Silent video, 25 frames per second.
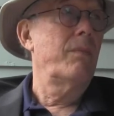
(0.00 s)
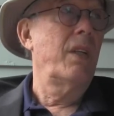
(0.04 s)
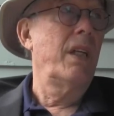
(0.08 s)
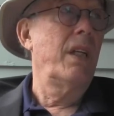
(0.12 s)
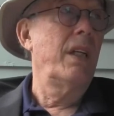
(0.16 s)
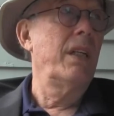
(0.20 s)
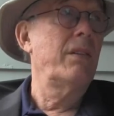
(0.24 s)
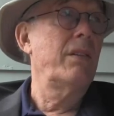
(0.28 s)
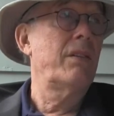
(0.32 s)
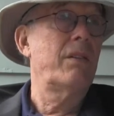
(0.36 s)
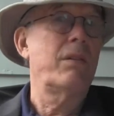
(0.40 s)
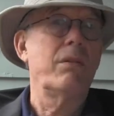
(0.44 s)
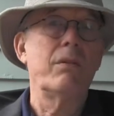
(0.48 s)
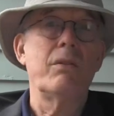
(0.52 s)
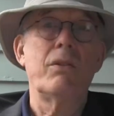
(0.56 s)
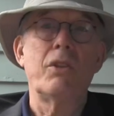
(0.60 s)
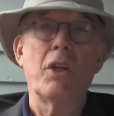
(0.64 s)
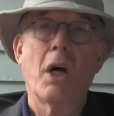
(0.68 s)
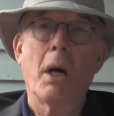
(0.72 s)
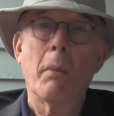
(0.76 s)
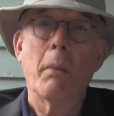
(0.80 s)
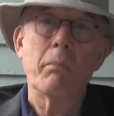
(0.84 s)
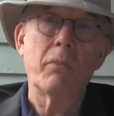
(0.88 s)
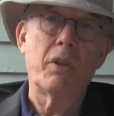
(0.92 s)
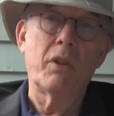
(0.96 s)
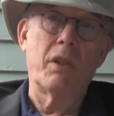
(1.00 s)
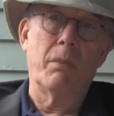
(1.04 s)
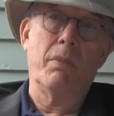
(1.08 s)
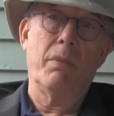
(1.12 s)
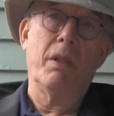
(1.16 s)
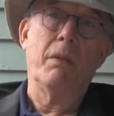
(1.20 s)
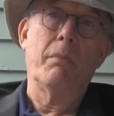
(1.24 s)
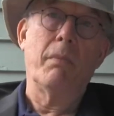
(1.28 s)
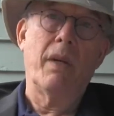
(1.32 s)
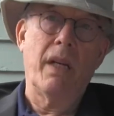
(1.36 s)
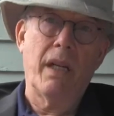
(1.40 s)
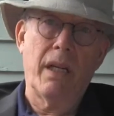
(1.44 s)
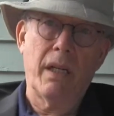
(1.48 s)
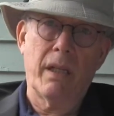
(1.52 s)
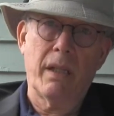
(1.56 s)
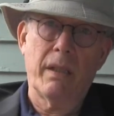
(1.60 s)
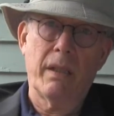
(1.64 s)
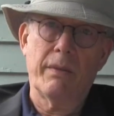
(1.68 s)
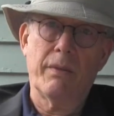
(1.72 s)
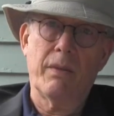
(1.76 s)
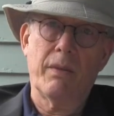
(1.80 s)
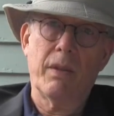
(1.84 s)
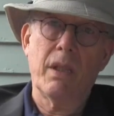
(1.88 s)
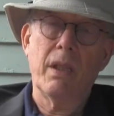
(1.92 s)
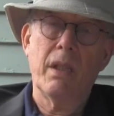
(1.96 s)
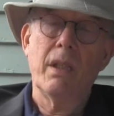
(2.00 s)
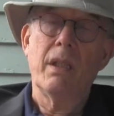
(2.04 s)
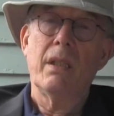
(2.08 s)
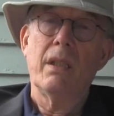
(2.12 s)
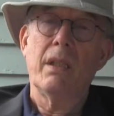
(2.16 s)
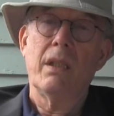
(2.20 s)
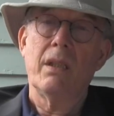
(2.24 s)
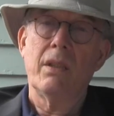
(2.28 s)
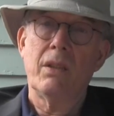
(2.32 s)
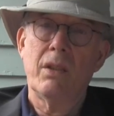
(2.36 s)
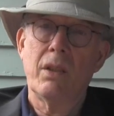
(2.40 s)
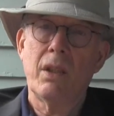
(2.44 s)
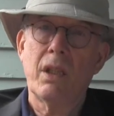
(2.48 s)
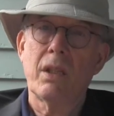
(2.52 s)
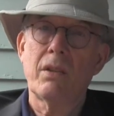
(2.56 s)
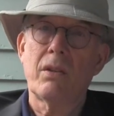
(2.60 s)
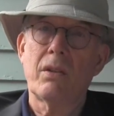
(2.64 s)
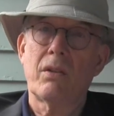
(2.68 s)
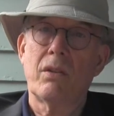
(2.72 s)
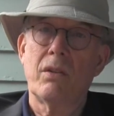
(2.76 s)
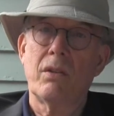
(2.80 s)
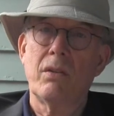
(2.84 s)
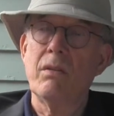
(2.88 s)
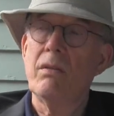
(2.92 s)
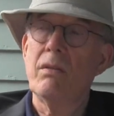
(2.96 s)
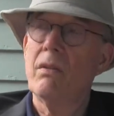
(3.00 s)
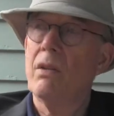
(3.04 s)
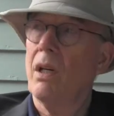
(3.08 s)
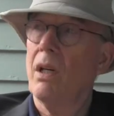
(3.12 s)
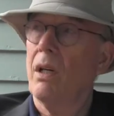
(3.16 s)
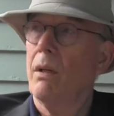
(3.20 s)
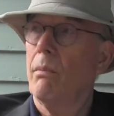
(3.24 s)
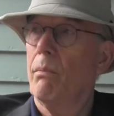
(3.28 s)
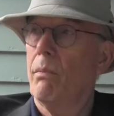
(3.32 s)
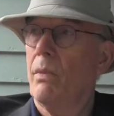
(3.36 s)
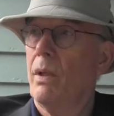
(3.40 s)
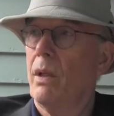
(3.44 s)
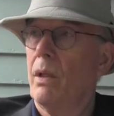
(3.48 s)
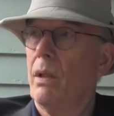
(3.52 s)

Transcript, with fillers: He's too dumb to be mayor. He's just too dumb.